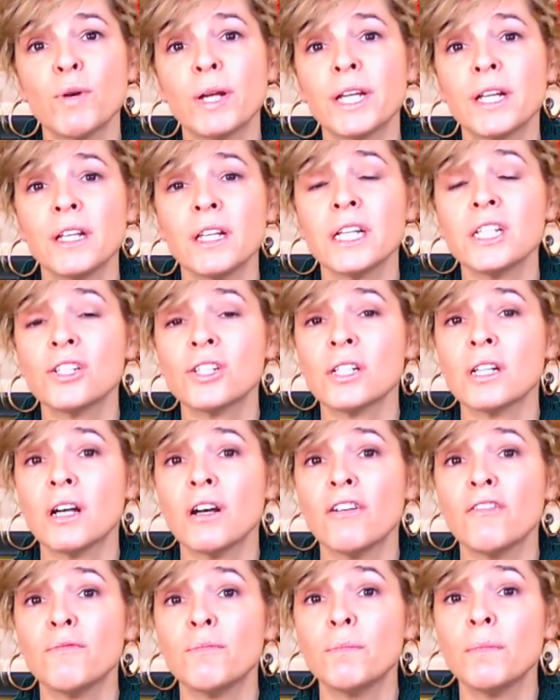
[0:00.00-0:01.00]
regulation
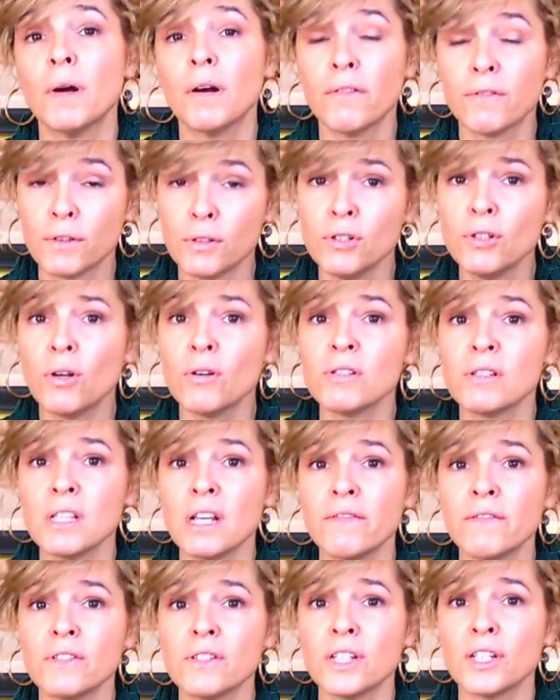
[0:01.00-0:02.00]
of glucose
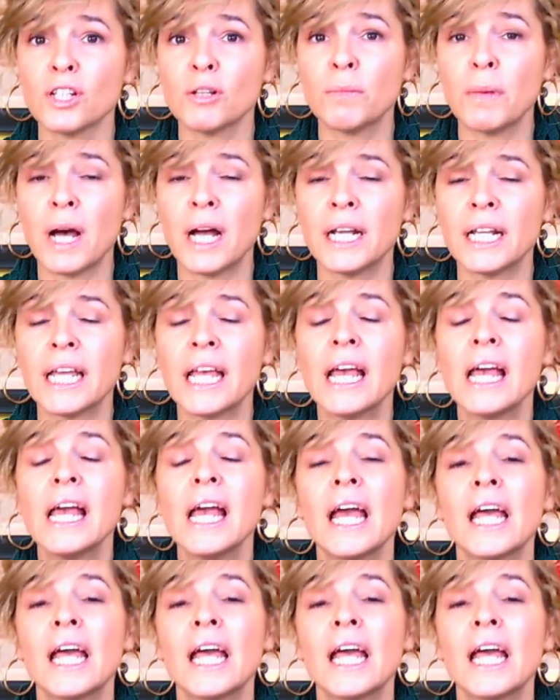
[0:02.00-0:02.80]
levels in your body